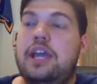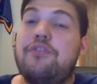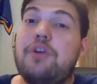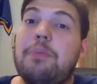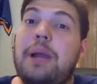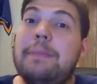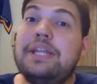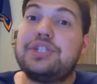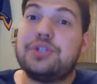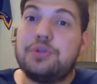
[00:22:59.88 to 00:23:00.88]
And for a prime
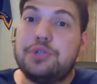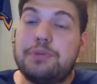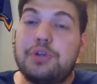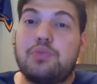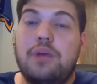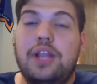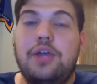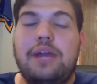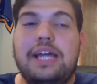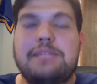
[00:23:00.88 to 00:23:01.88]
minister whose most
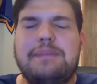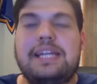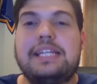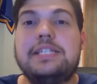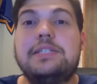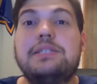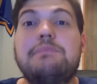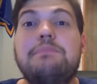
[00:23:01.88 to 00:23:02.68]
well-known aspect is